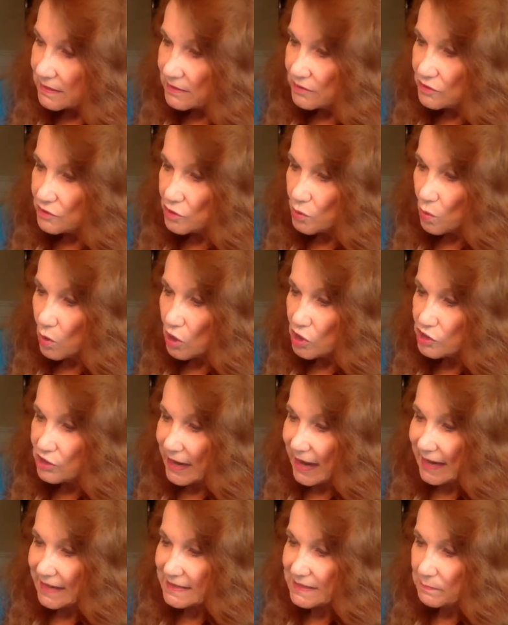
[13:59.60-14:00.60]
George
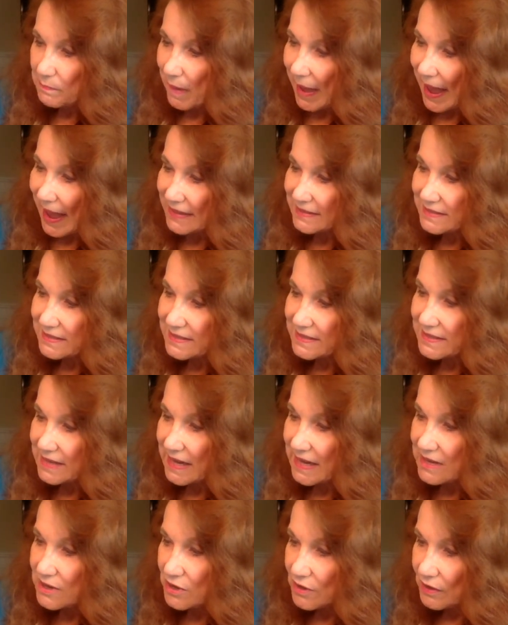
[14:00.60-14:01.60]
S. Patton
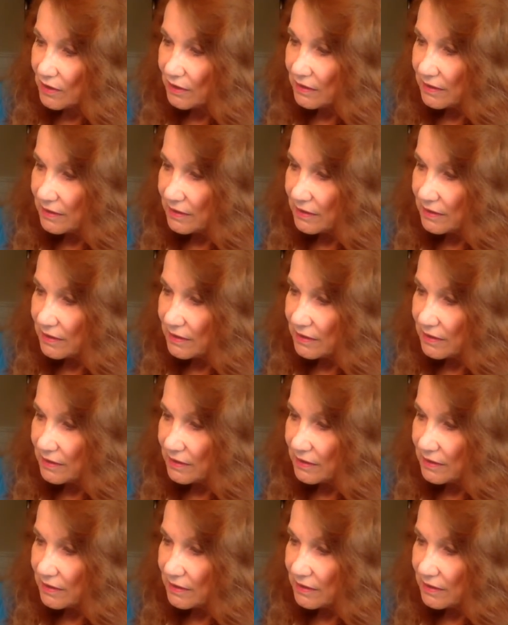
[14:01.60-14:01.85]
Sr.